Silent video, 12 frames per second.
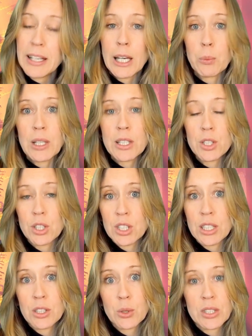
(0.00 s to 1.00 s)
And we need to
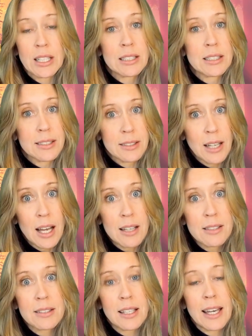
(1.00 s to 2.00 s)
continuously
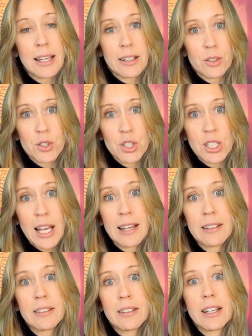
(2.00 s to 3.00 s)
discuss and
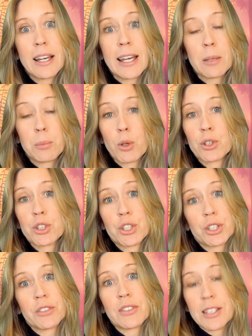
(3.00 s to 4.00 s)
understand and
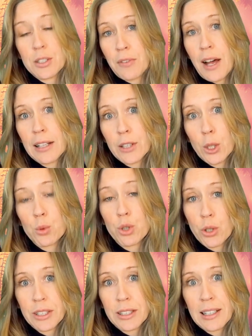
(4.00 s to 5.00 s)
monitor this value
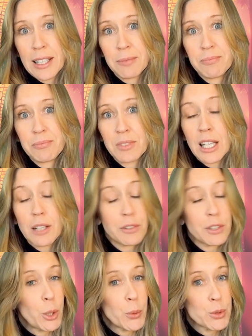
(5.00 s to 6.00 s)
jointly. And if
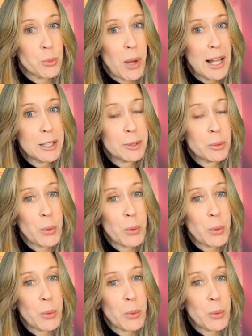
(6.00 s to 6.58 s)
it goes well,